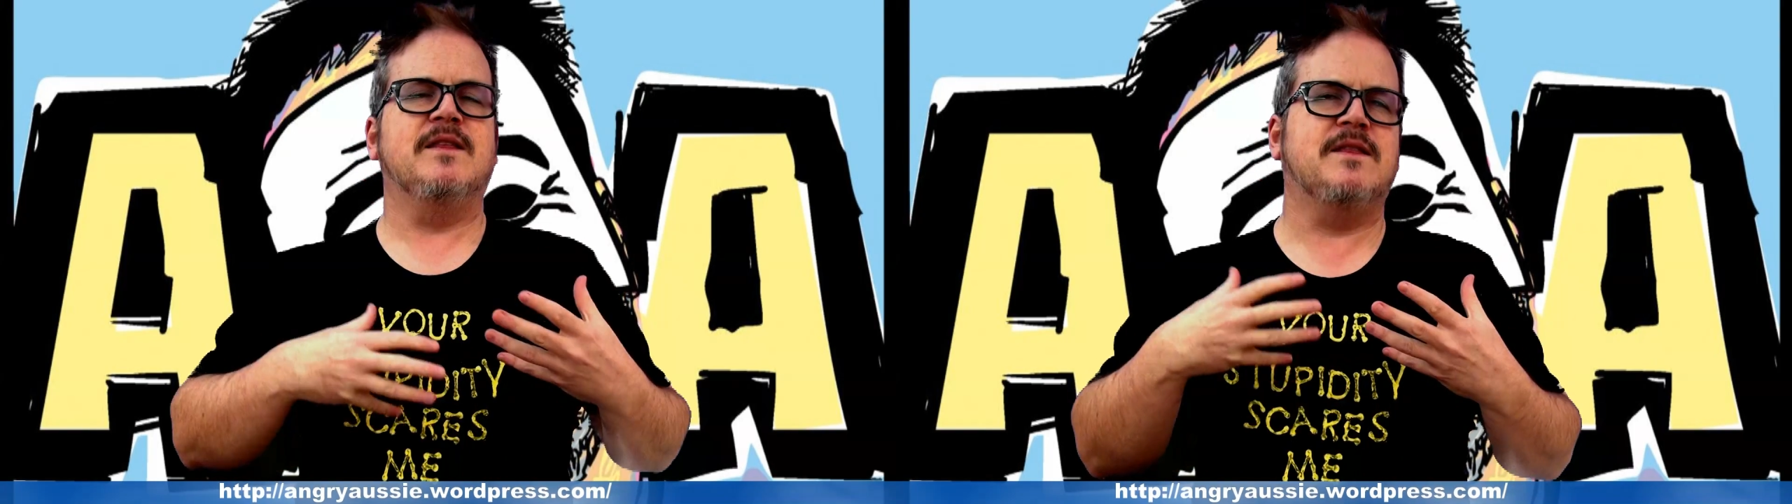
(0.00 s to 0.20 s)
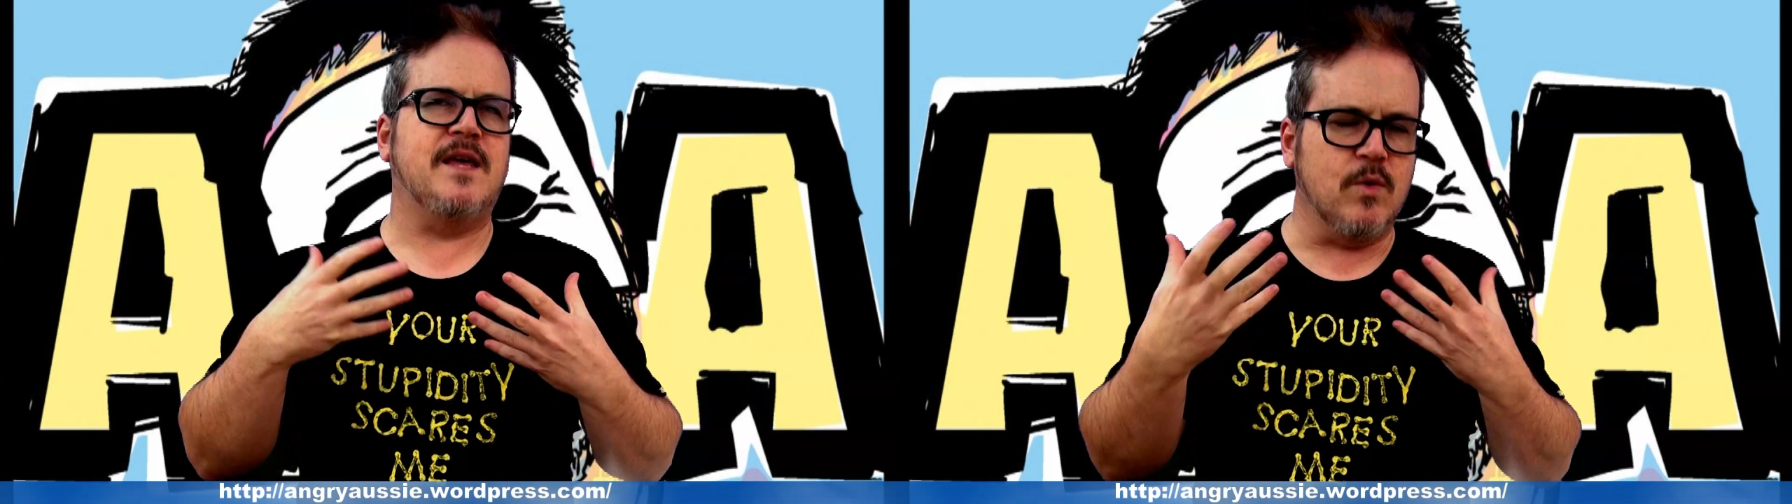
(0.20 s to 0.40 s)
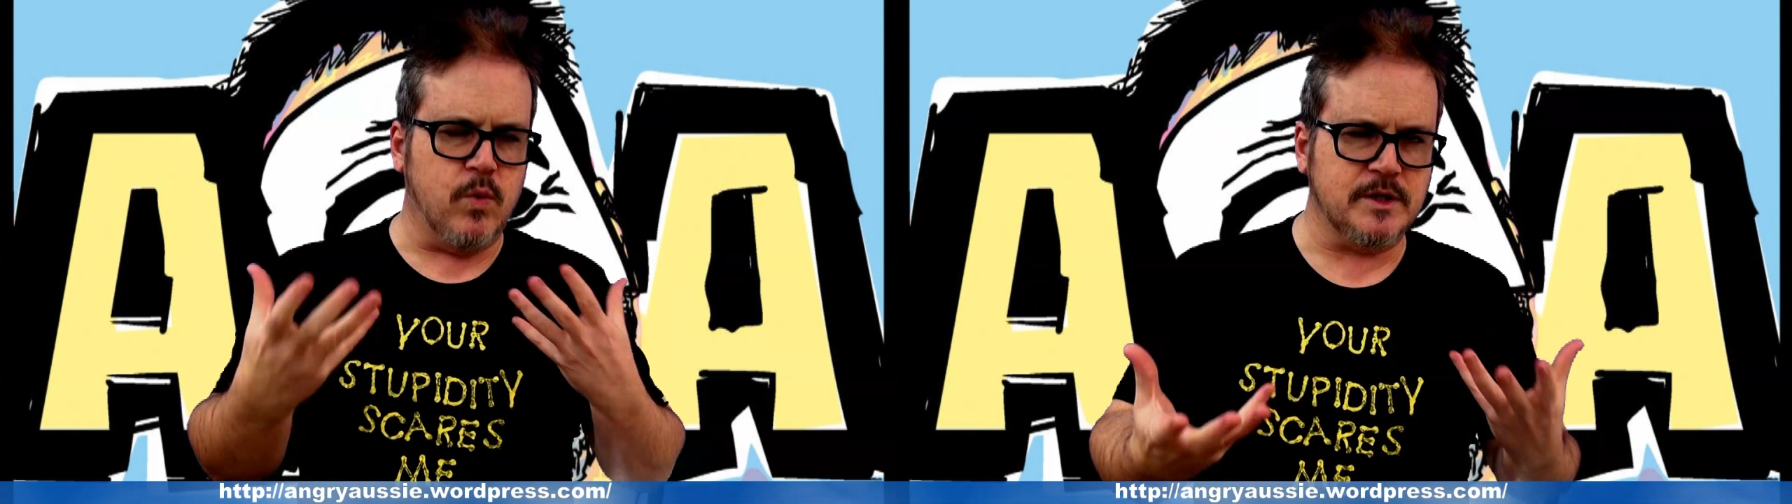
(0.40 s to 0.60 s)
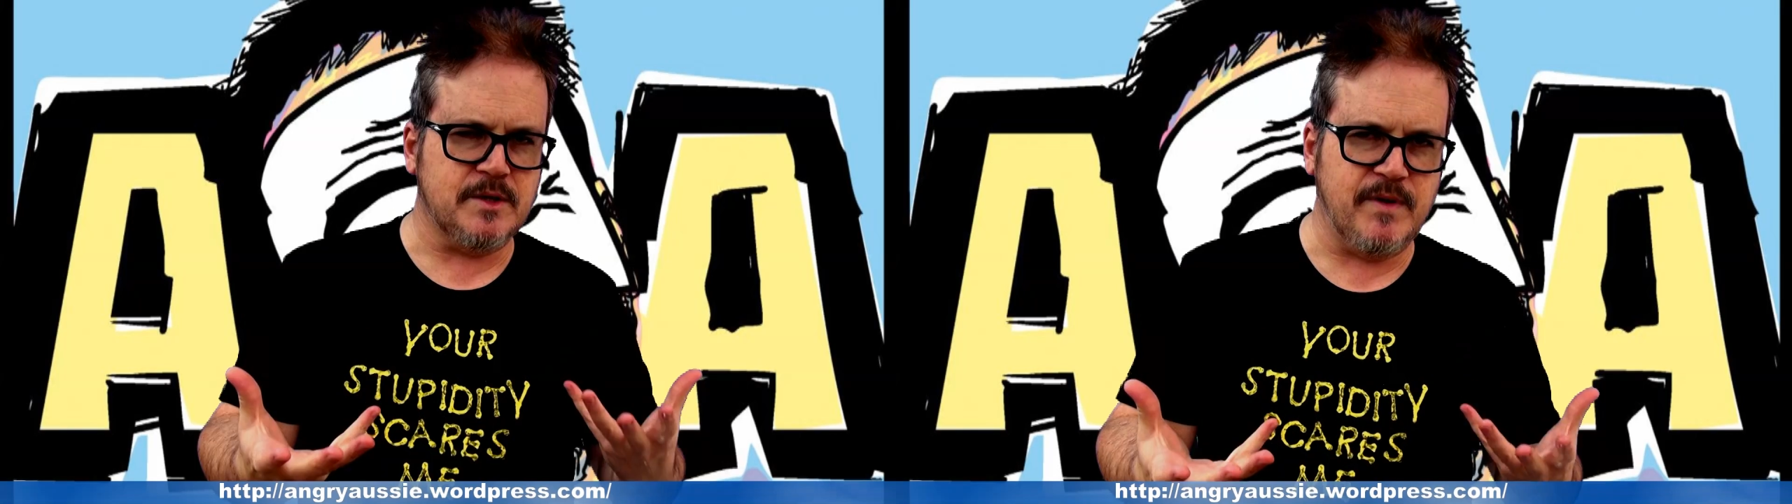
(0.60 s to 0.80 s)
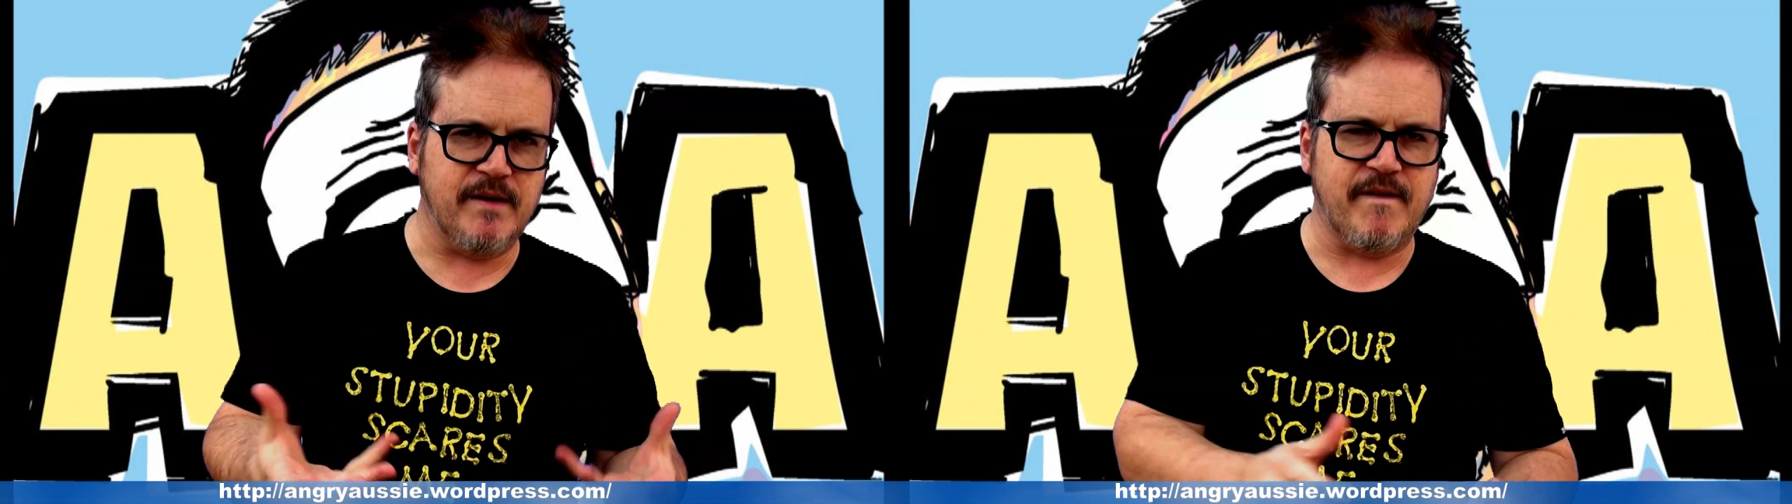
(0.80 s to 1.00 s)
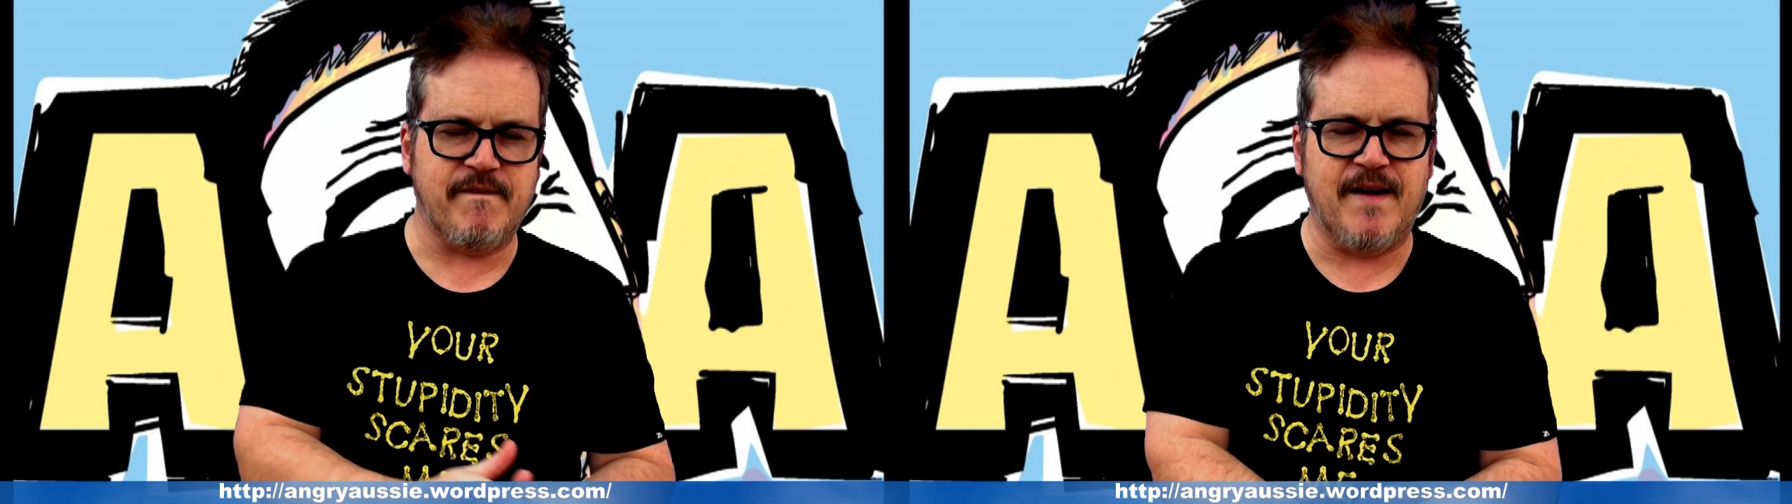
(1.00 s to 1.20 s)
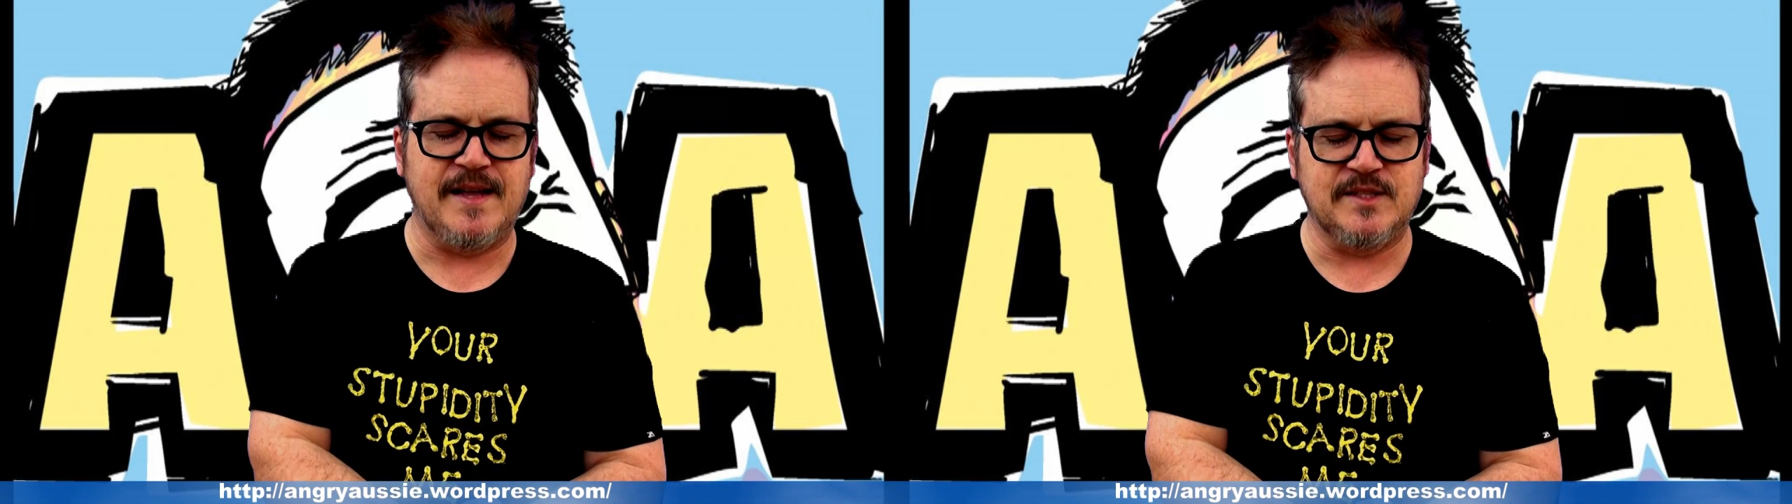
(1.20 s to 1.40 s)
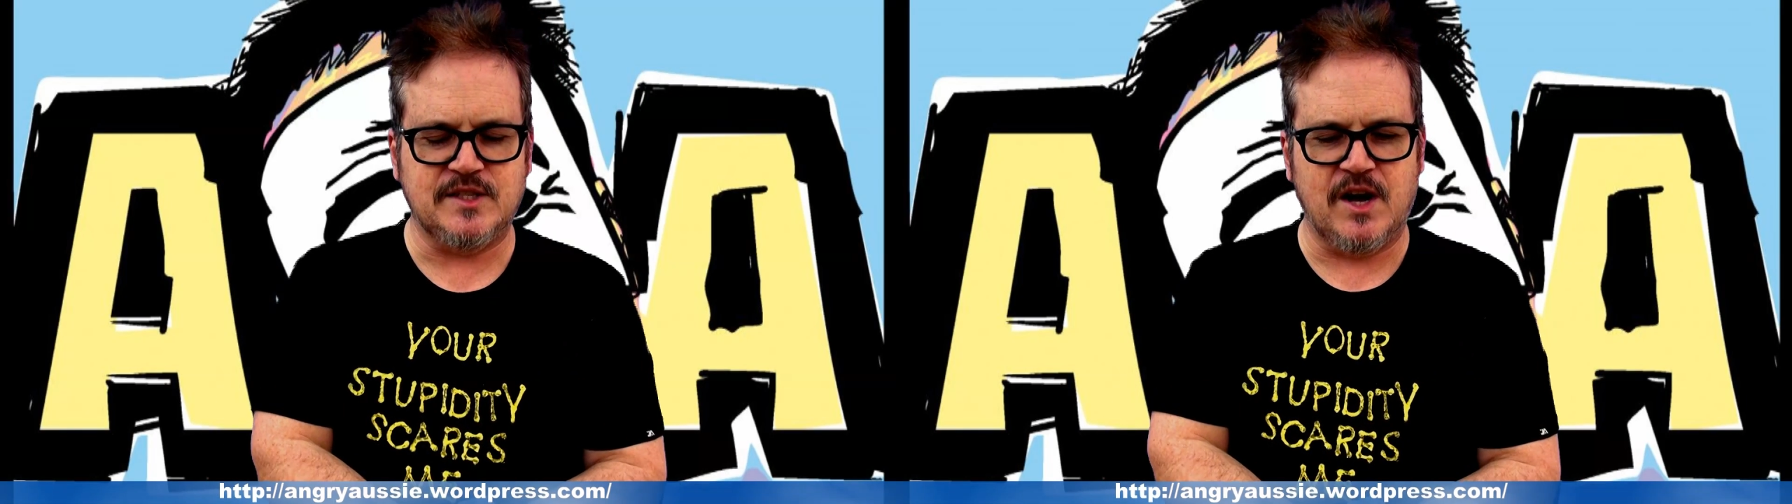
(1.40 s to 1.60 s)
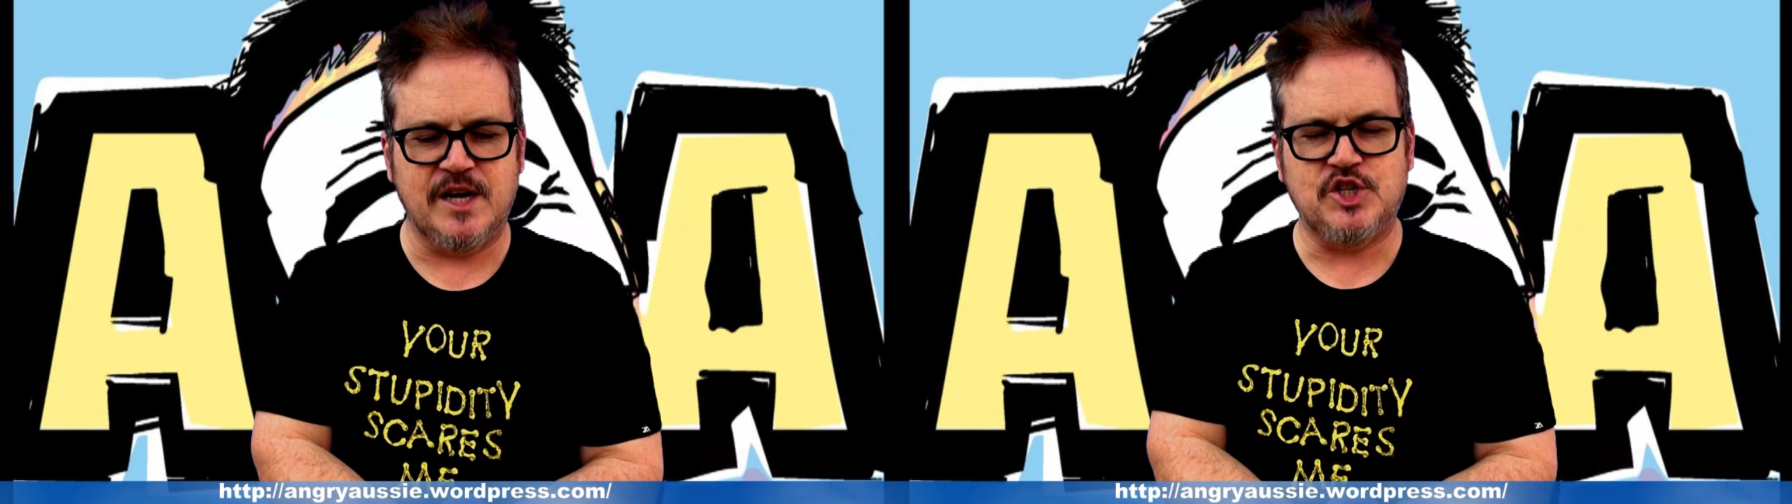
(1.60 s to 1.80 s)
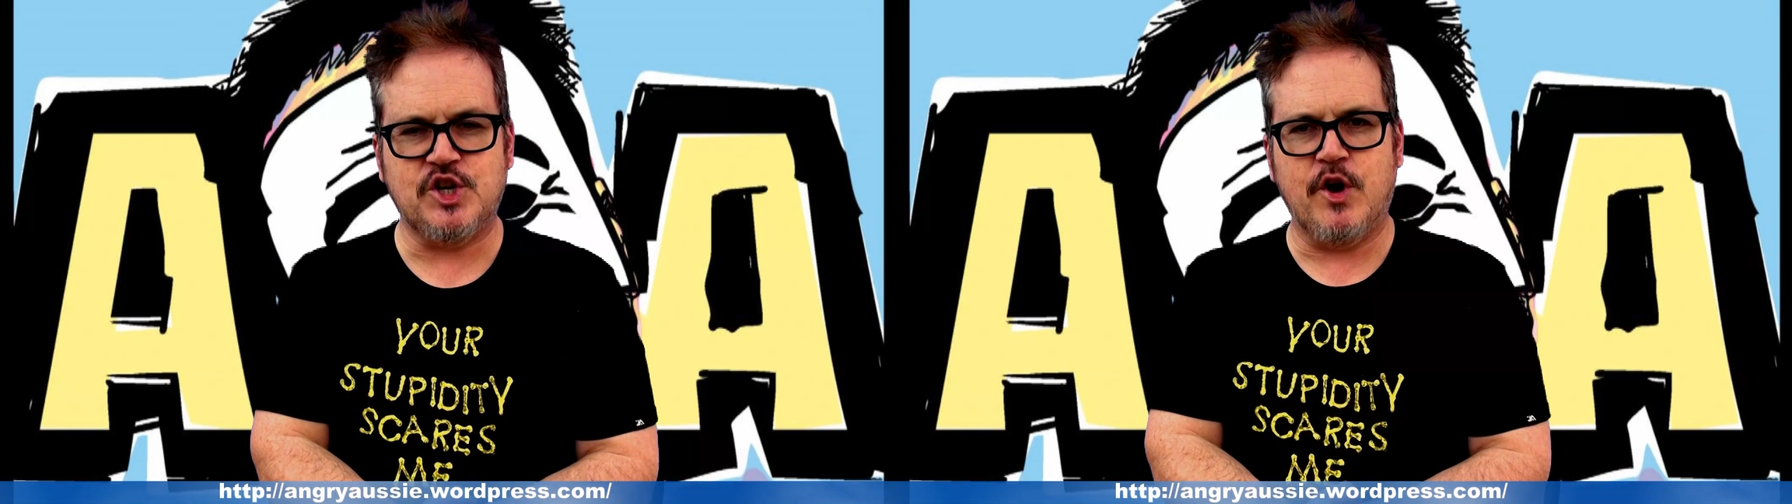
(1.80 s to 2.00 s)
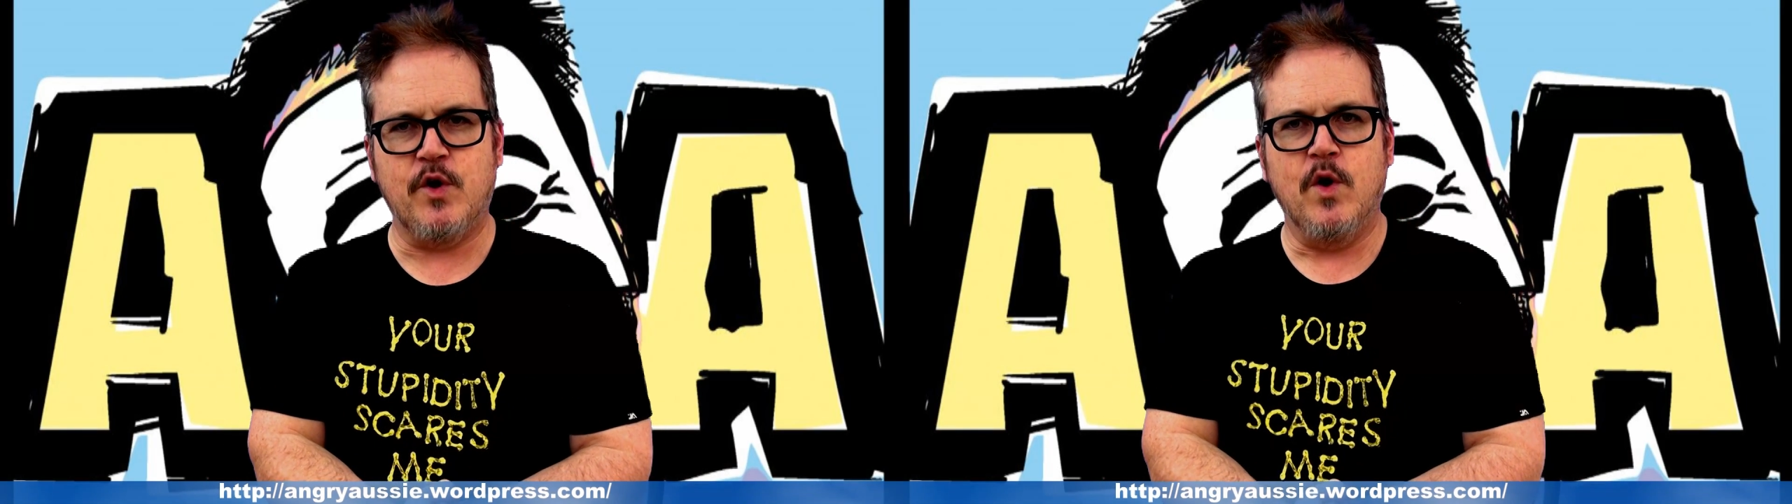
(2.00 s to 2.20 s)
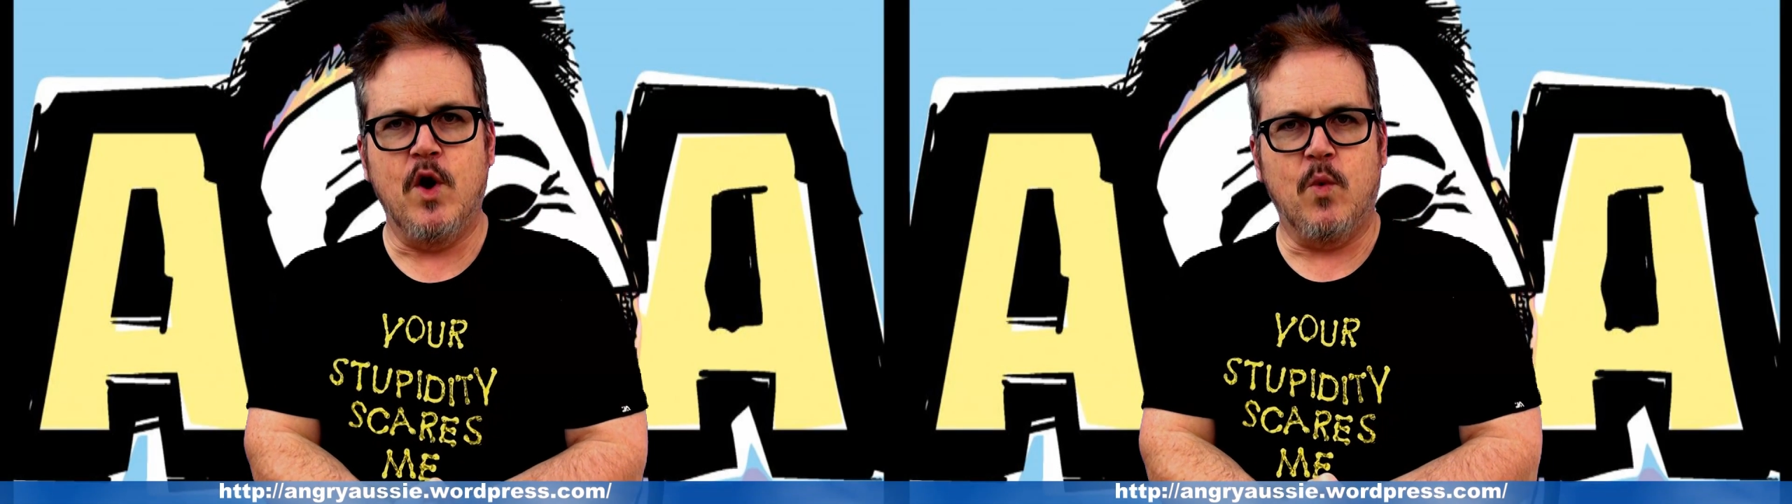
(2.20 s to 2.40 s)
there was a bit of a fun sideshow